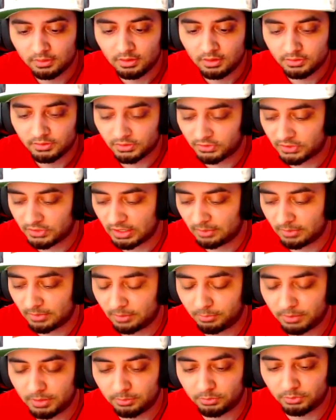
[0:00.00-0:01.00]
It's a shame
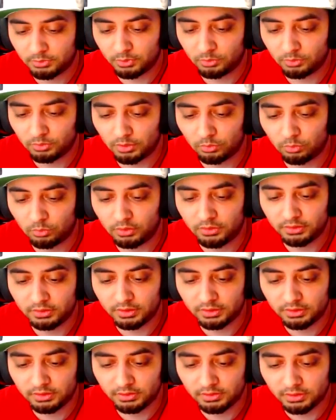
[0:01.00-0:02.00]
that people don't really want
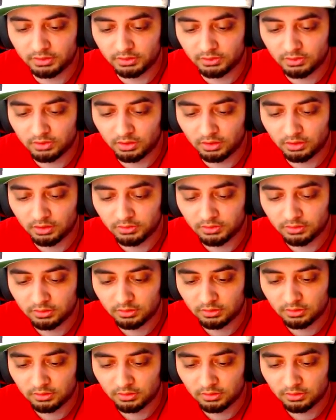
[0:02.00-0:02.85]
the, these cards.